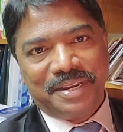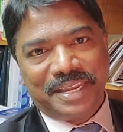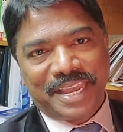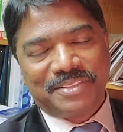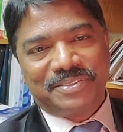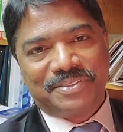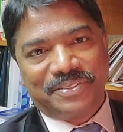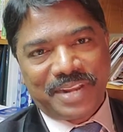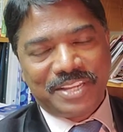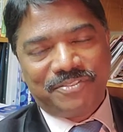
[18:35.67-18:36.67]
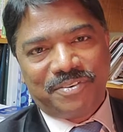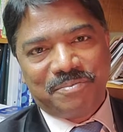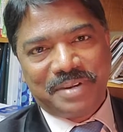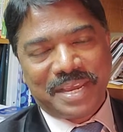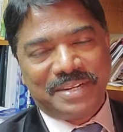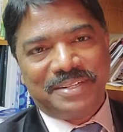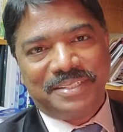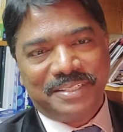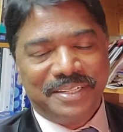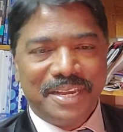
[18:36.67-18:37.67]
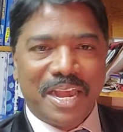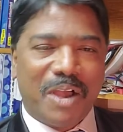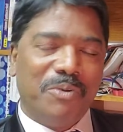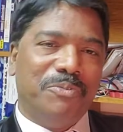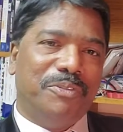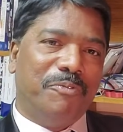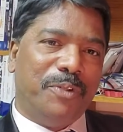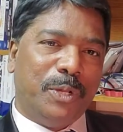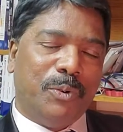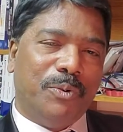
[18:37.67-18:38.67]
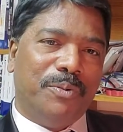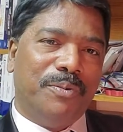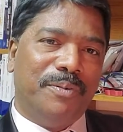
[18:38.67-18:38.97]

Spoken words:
gets raised from dead, how the widow,